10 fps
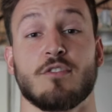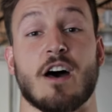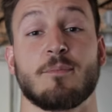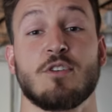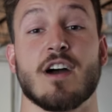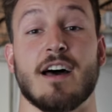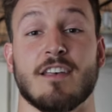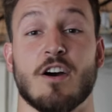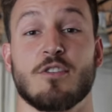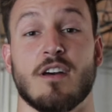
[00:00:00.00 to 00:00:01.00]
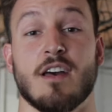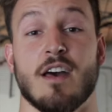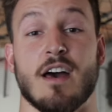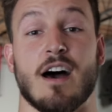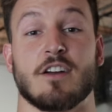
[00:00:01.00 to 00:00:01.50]
helped you guys out
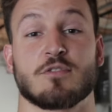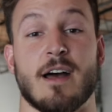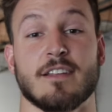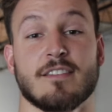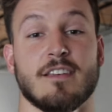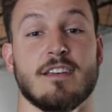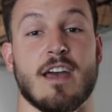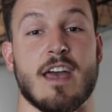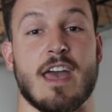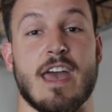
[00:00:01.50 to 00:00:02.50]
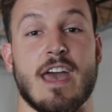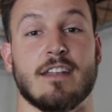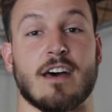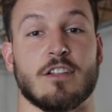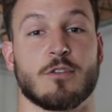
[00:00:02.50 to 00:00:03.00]
tremendously,
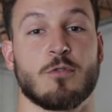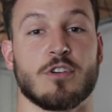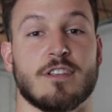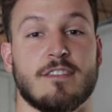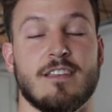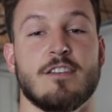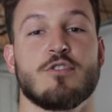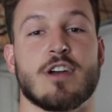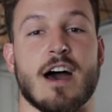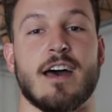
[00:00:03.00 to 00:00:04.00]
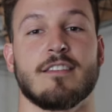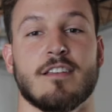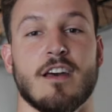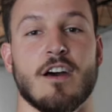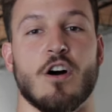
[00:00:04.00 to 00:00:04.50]
and I look forward to seeing you
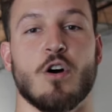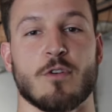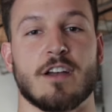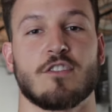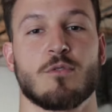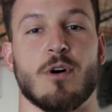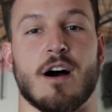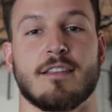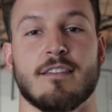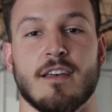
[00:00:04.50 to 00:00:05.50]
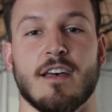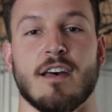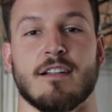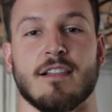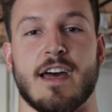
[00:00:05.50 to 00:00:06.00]
guys overhead squats
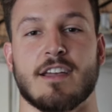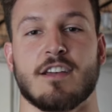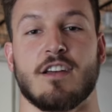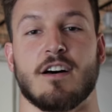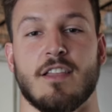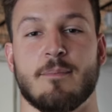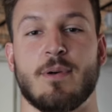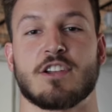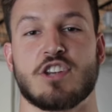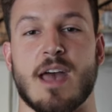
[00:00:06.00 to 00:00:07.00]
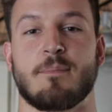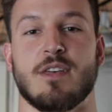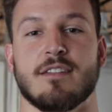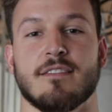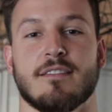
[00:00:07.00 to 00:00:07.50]
like Olympic
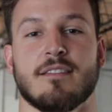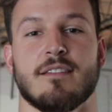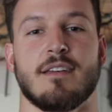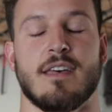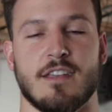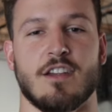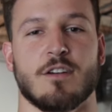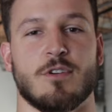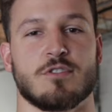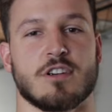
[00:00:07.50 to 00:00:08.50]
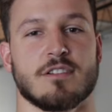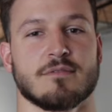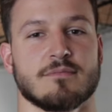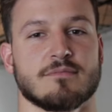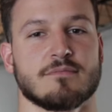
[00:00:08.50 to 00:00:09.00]
champions in the near future.
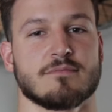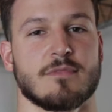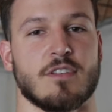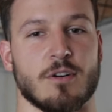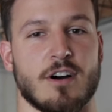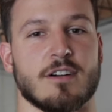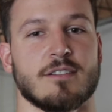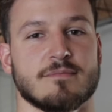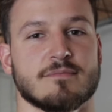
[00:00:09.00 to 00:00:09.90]
So long.